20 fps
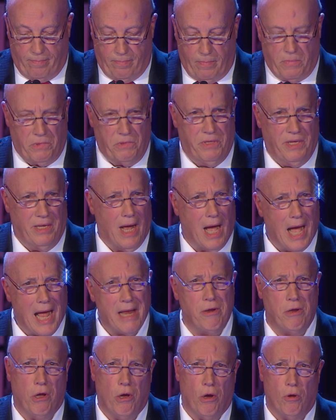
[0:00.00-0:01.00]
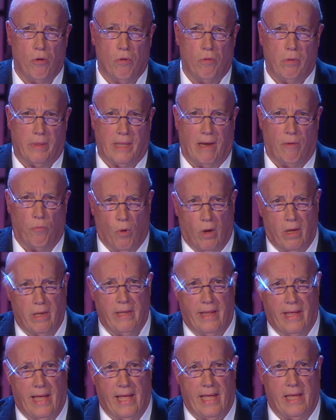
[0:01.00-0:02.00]
did I know that one
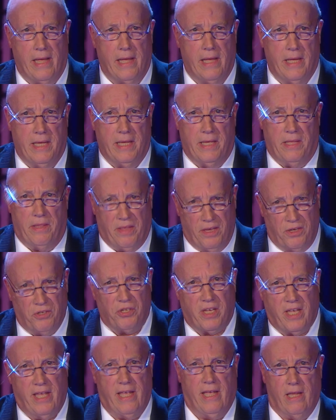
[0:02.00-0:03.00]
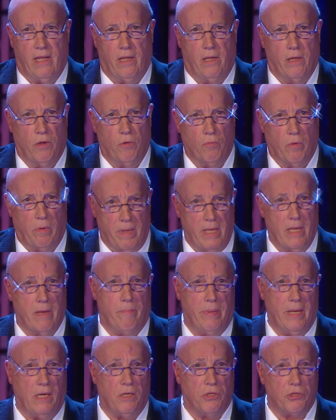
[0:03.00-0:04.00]
day this kid would be a
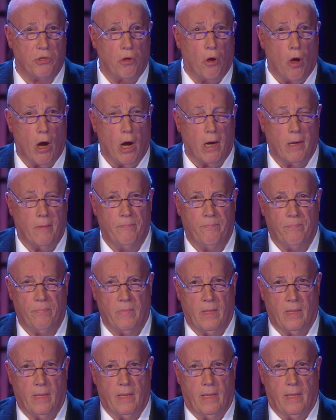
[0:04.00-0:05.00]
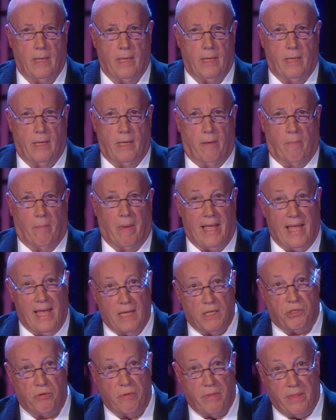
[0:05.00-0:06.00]
big star? My
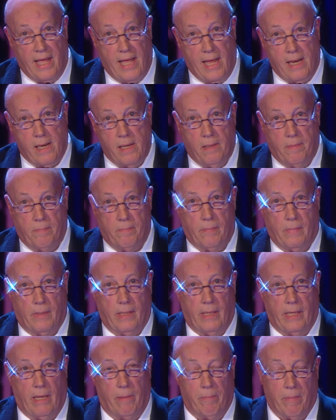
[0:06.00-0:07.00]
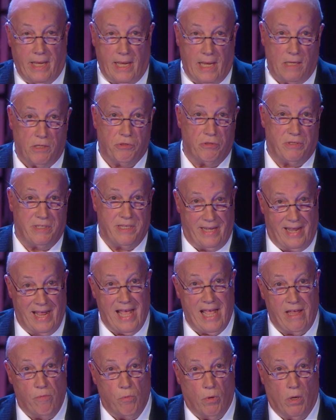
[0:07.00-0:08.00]
answer then and my answer
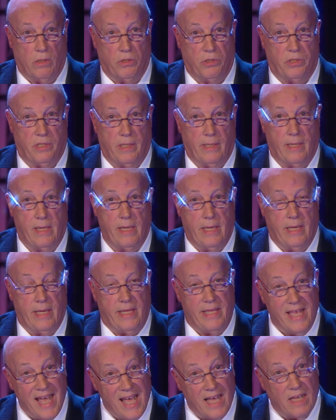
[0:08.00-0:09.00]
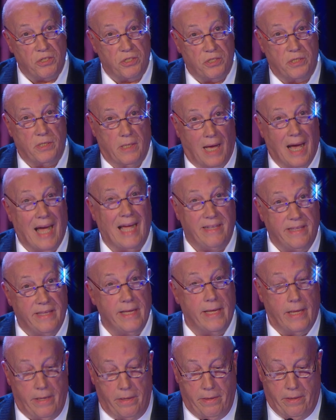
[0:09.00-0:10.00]
today was, yes, I
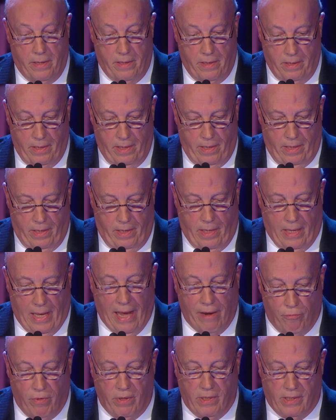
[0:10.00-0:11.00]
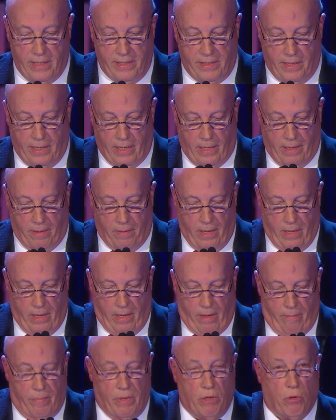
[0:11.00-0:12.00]
did. I really did.
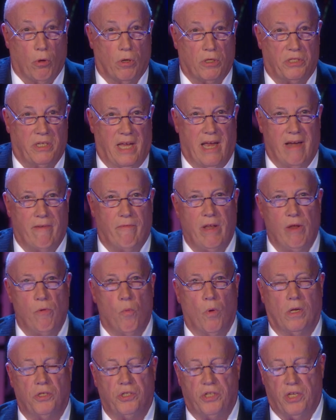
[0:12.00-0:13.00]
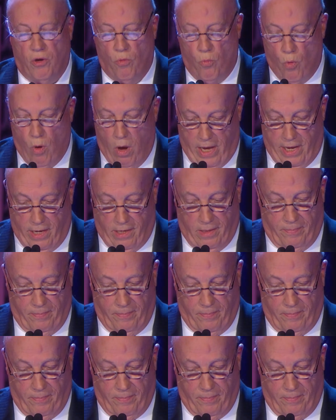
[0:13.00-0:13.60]
Because every once in a while,